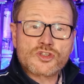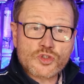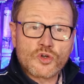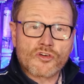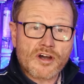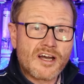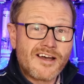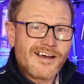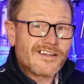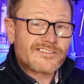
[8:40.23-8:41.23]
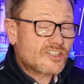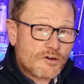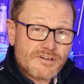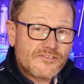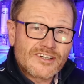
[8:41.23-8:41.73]
Sora
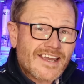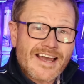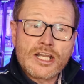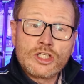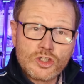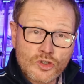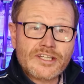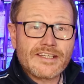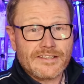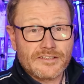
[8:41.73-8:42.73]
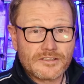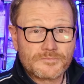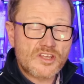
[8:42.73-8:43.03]
don't even get a look in.